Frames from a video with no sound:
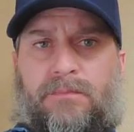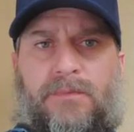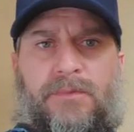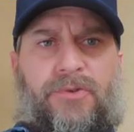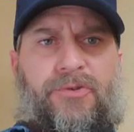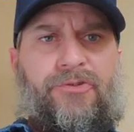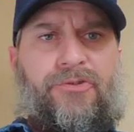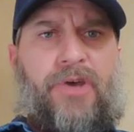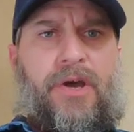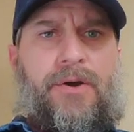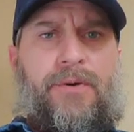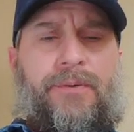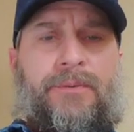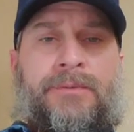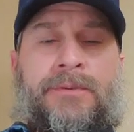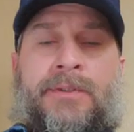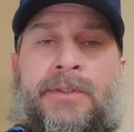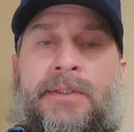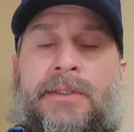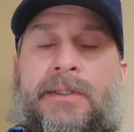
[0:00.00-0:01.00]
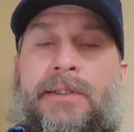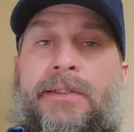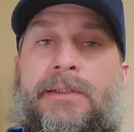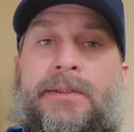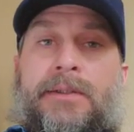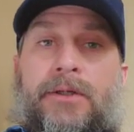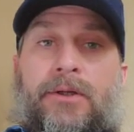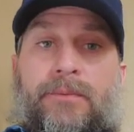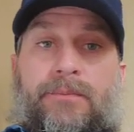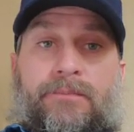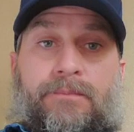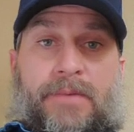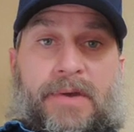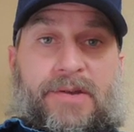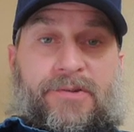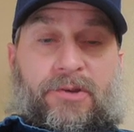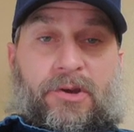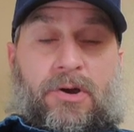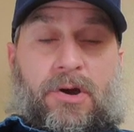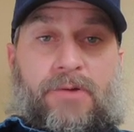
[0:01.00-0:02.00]
So,
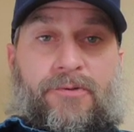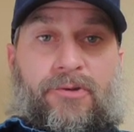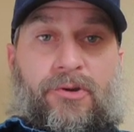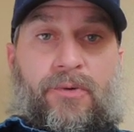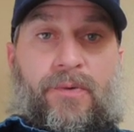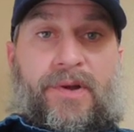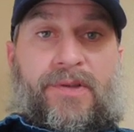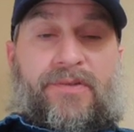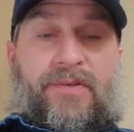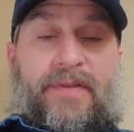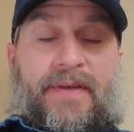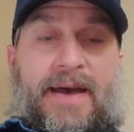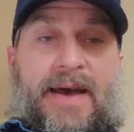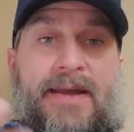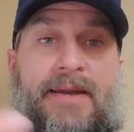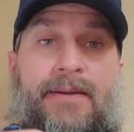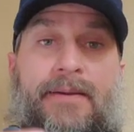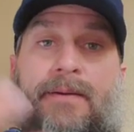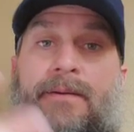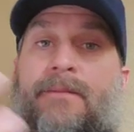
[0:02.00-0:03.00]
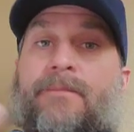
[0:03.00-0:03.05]
as a consequence of that,